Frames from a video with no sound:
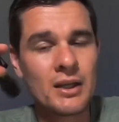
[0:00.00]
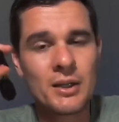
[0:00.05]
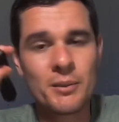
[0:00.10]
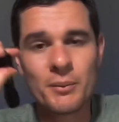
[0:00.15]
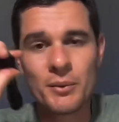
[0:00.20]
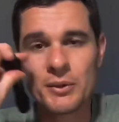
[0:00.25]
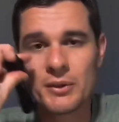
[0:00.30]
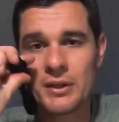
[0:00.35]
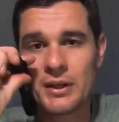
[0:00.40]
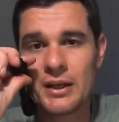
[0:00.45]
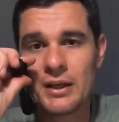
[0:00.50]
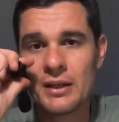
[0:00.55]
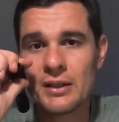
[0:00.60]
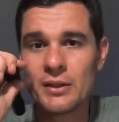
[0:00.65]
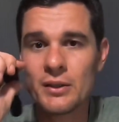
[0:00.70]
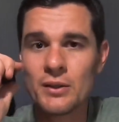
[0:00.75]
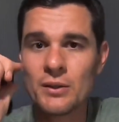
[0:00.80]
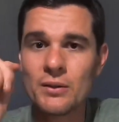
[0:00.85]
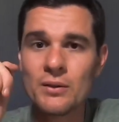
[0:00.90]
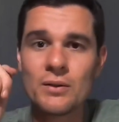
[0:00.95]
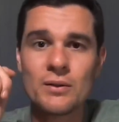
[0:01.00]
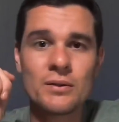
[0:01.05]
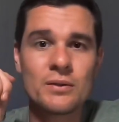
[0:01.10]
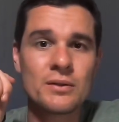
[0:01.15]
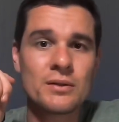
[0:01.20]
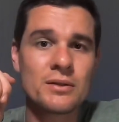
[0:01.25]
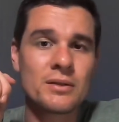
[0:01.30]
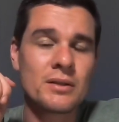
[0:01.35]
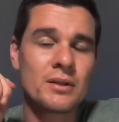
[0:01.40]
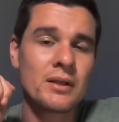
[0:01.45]
but you can
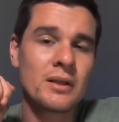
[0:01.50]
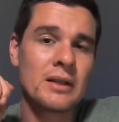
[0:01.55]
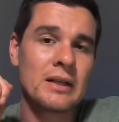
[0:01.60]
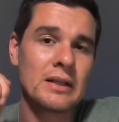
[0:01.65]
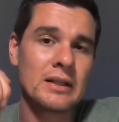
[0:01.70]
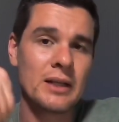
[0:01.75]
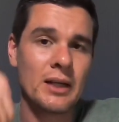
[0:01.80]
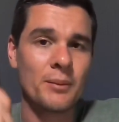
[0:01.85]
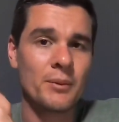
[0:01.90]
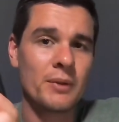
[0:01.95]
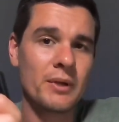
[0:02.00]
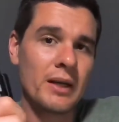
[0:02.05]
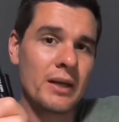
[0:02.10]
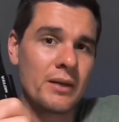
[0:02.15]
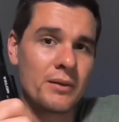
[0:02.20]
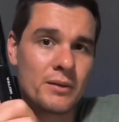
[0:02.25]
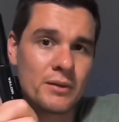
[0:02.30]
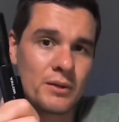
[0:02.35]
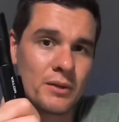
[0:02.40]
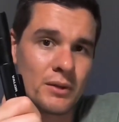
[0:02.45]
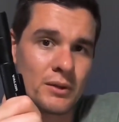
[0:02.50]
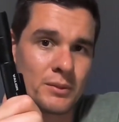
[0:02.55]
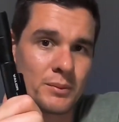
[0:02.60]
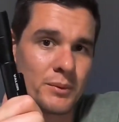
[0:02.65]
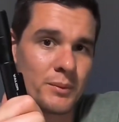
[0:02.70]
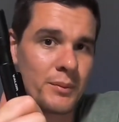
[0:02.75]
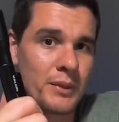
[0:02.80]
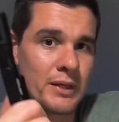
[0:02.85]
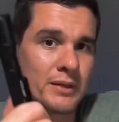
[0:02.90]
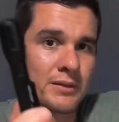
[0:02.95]
use AA
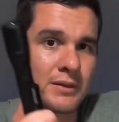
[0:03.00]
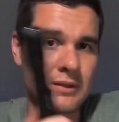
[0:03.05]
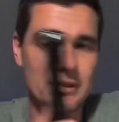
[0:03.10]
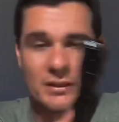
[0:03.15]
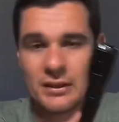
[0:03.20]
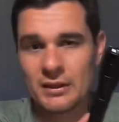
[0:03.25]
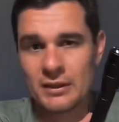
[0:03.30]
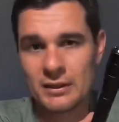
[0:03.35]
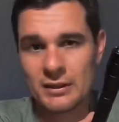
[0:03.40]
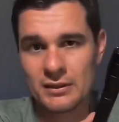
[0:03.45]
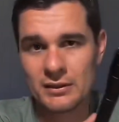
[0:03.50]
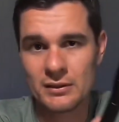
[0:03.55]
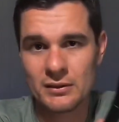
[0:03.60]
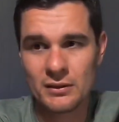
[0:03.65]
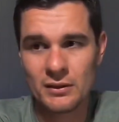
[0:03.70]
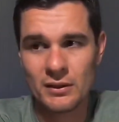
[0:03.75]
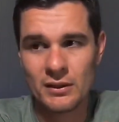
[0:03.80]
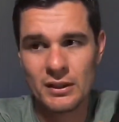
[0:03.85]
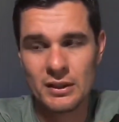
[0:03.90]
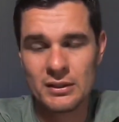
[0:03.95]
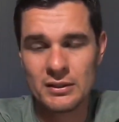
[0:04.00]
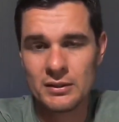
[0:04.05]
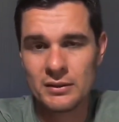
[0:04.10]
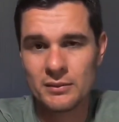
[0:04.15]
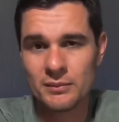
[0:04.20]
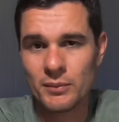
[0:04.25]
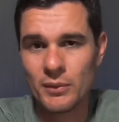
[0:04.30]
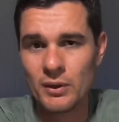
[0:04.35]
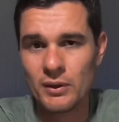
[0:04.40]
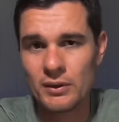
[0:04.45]
rechargeable batteries in this, so it
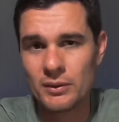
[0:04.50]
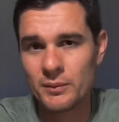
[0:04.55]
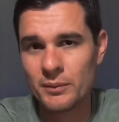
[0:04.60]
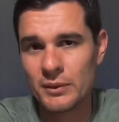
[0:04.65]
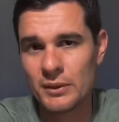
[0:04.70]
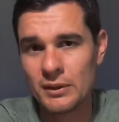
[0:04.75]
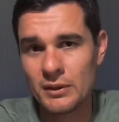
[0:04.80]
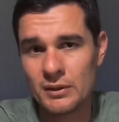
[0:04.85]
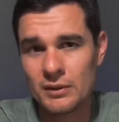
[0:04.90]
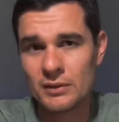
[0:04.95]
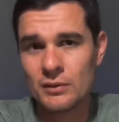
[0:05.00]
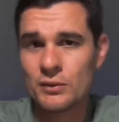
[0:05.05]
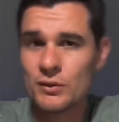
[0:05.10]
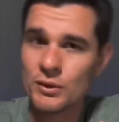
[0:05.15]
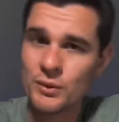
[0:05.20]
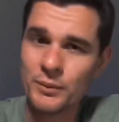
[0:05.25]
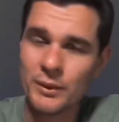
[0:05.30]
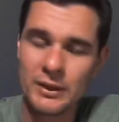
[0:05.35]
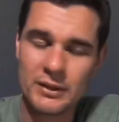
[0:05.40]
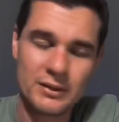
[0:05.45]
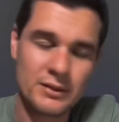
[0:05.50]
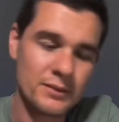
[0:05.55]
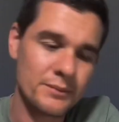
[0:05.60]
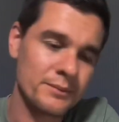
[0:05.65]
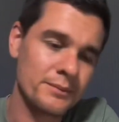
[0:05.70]
doesn't bother me too much.